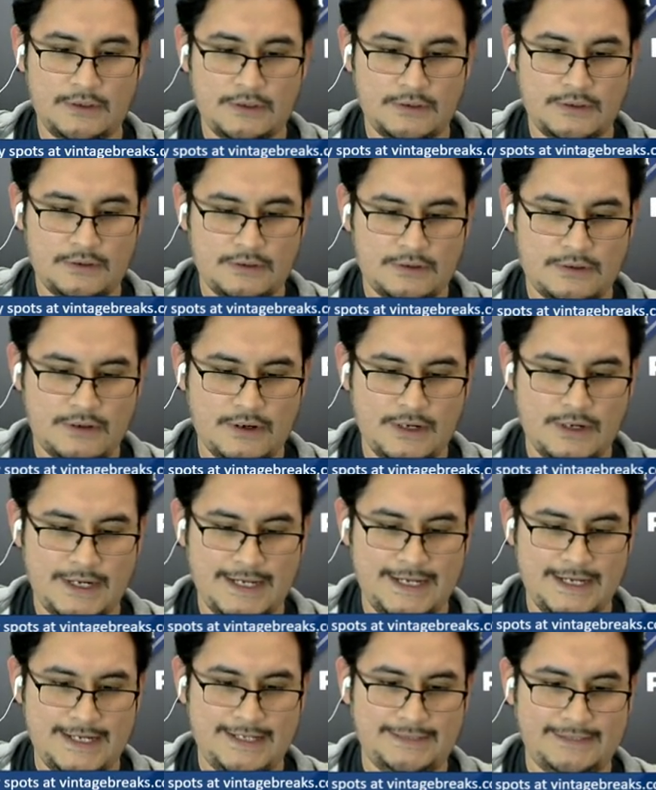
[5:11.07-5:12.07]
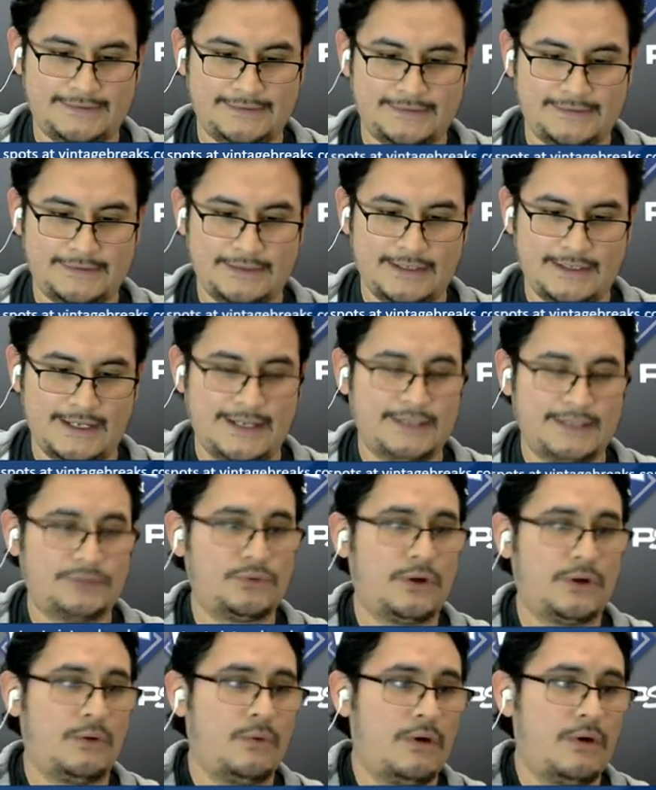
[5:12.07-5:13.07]
Card eight,
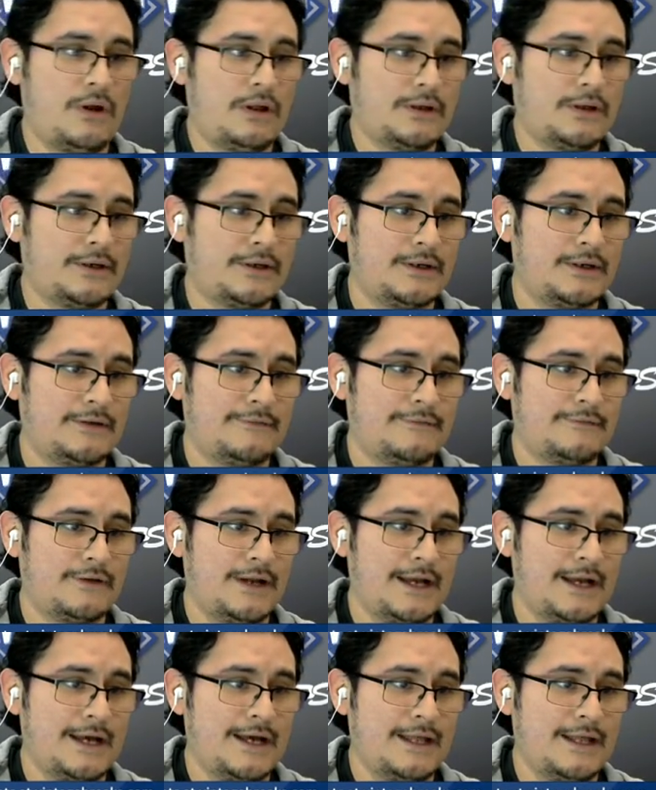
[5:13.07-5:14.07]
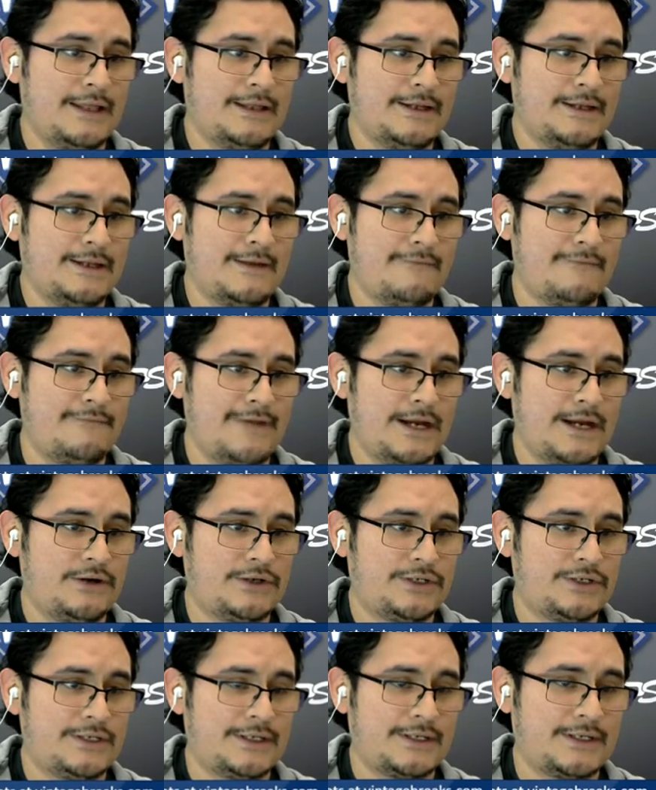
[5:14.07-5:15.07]
Antoine Walker for Alan Vaynerchuk.